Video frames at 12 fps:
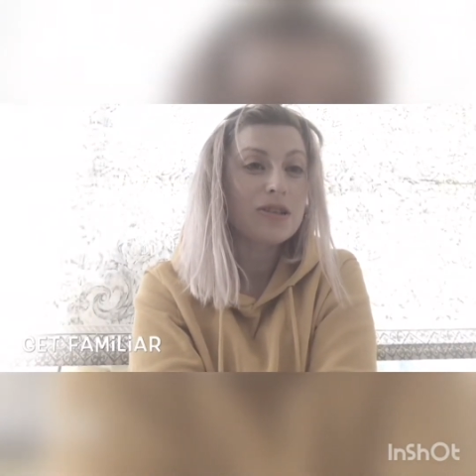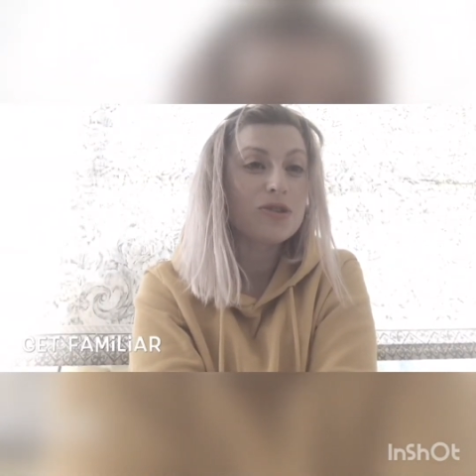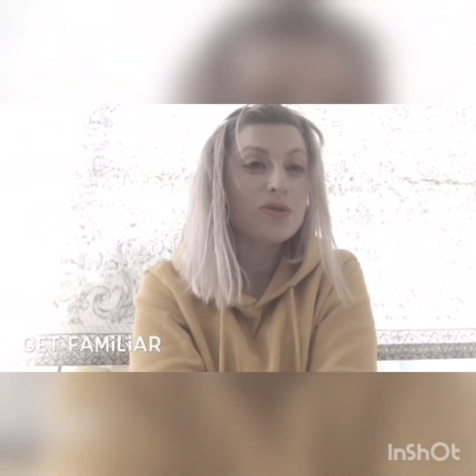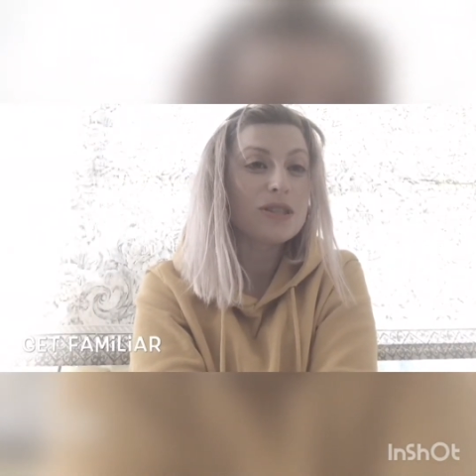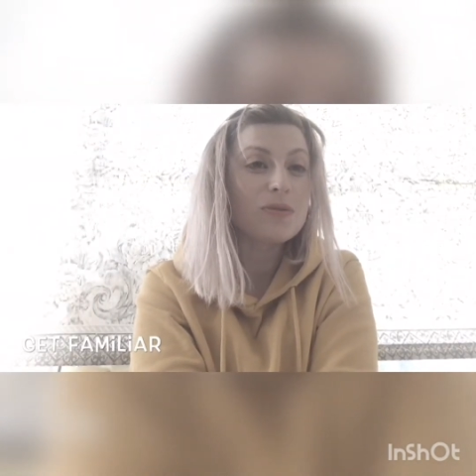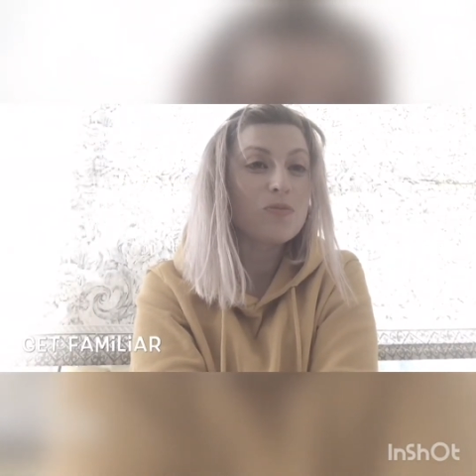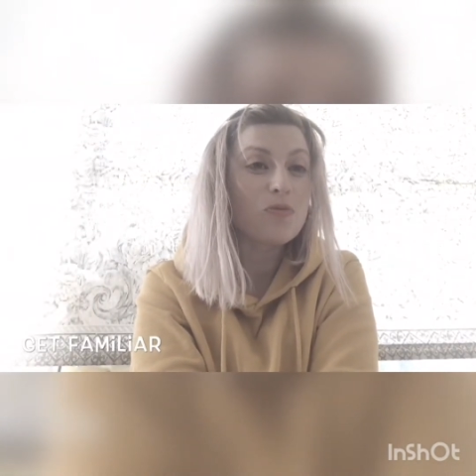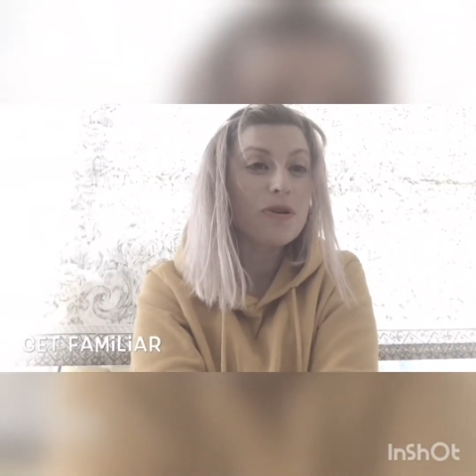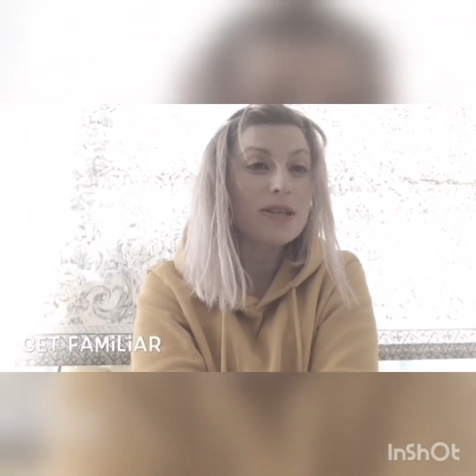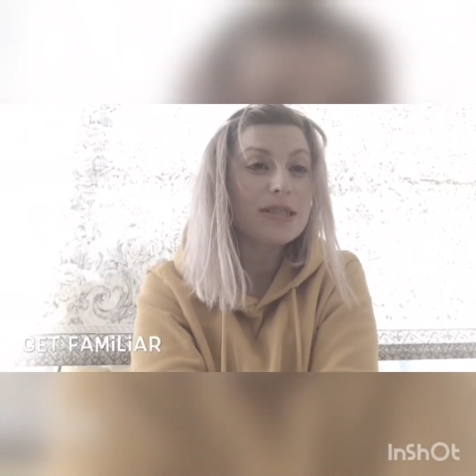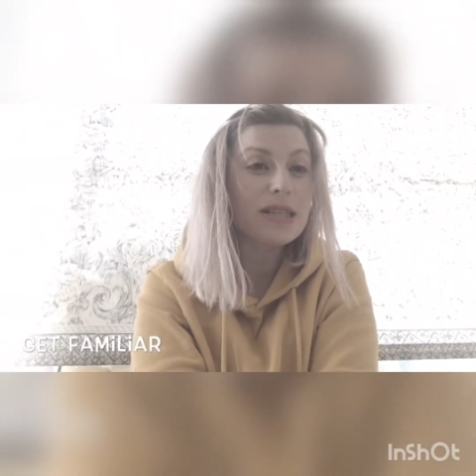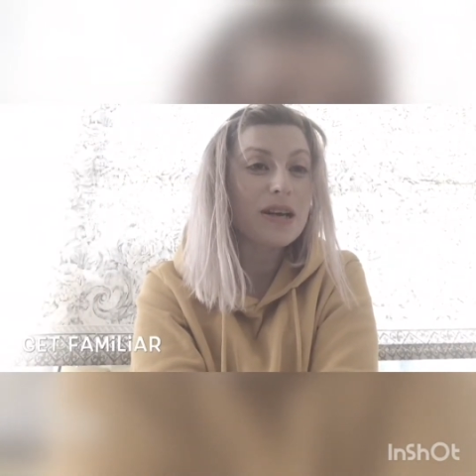do some
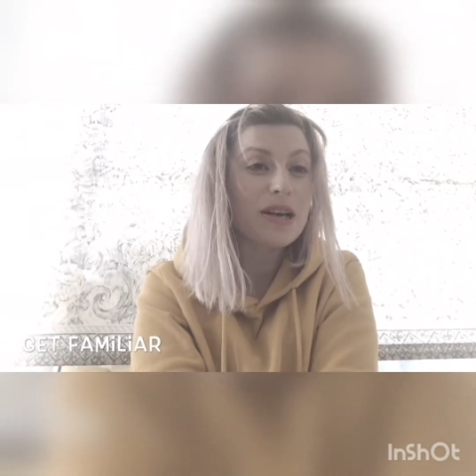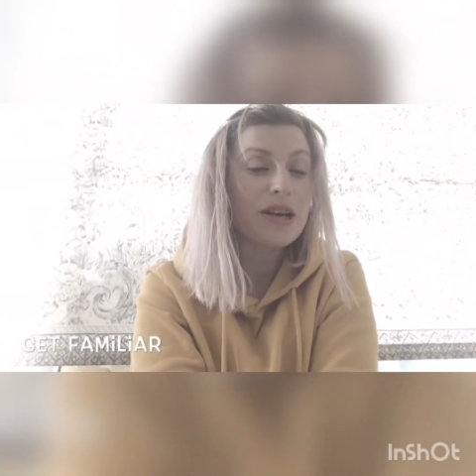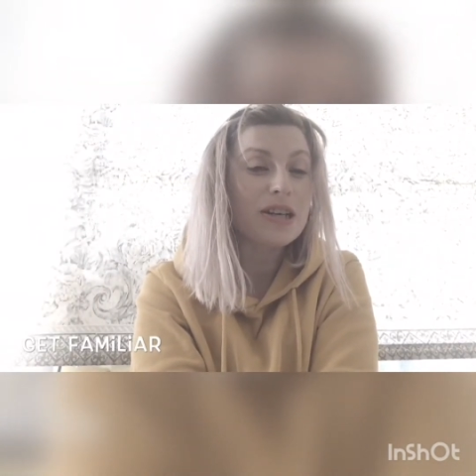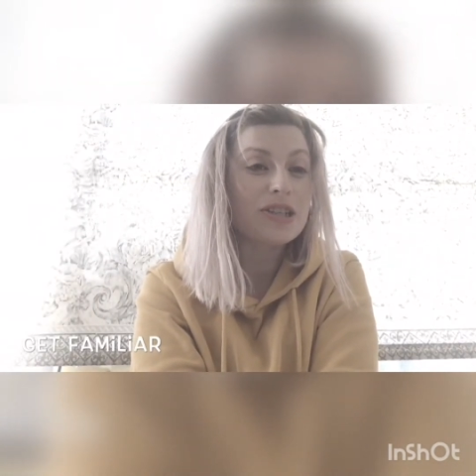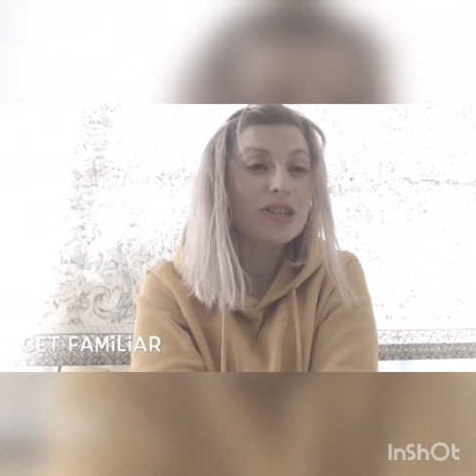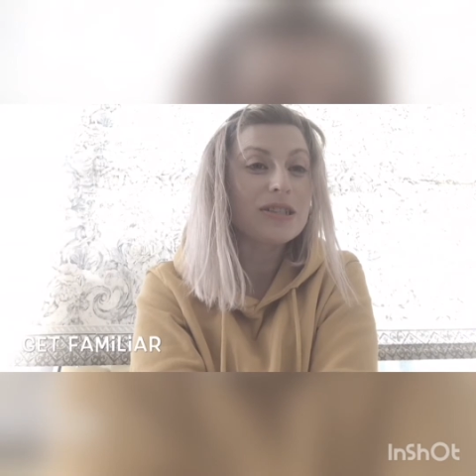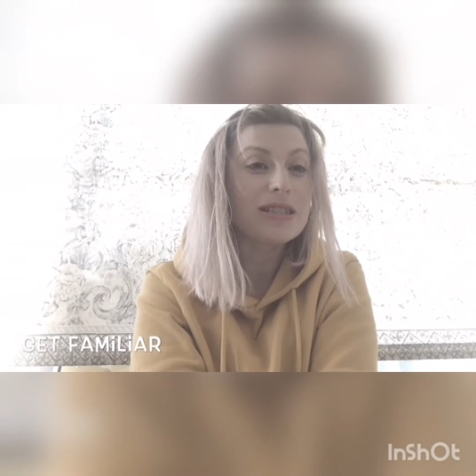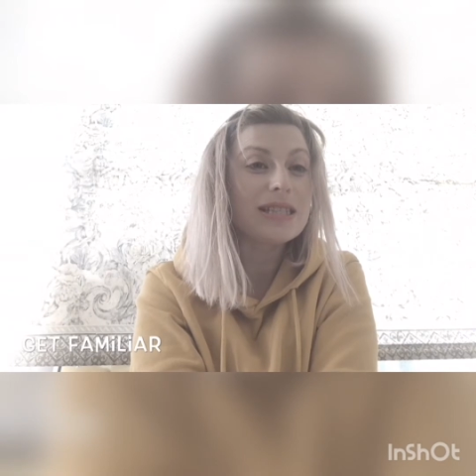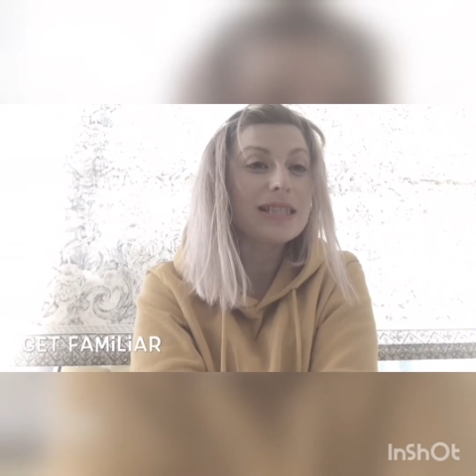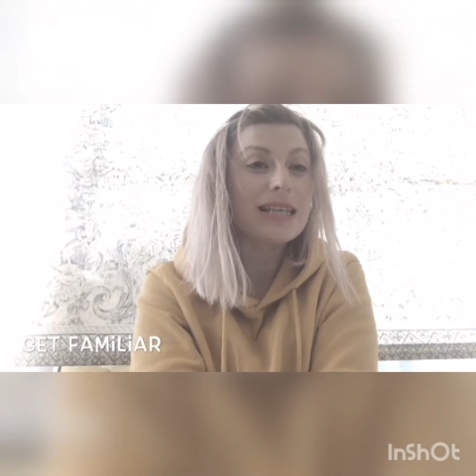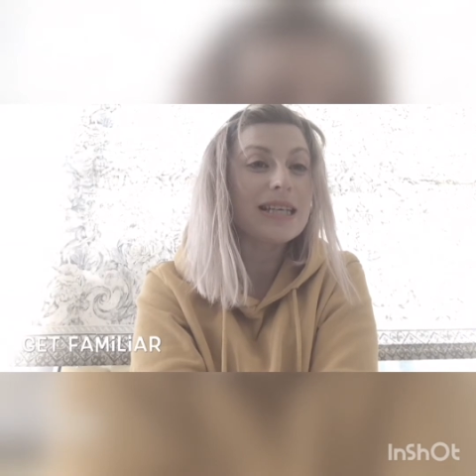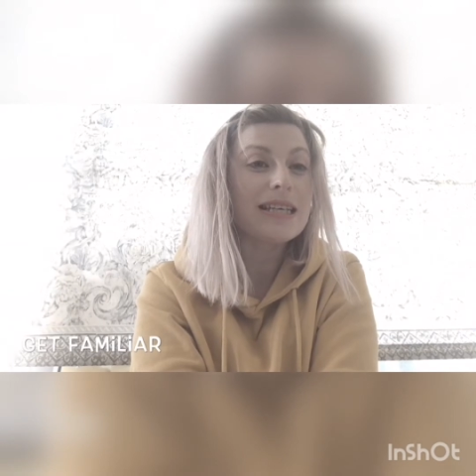research and
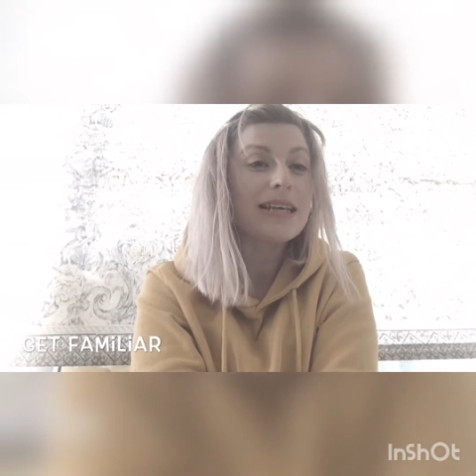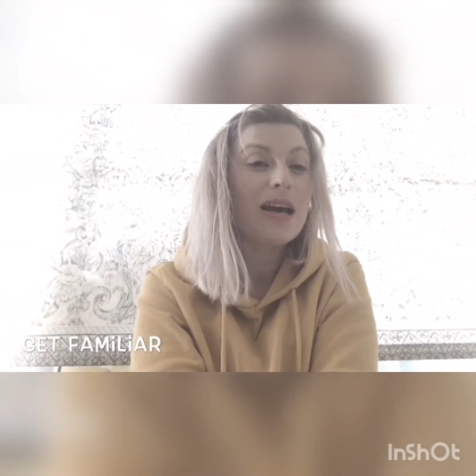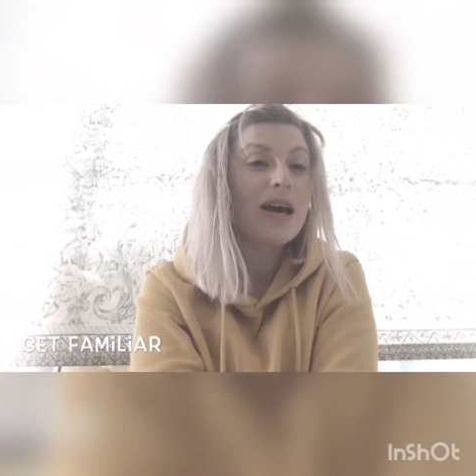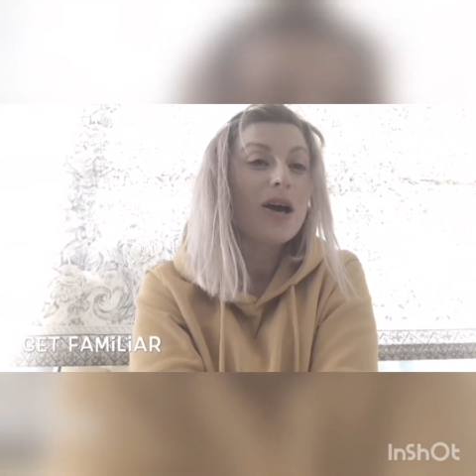see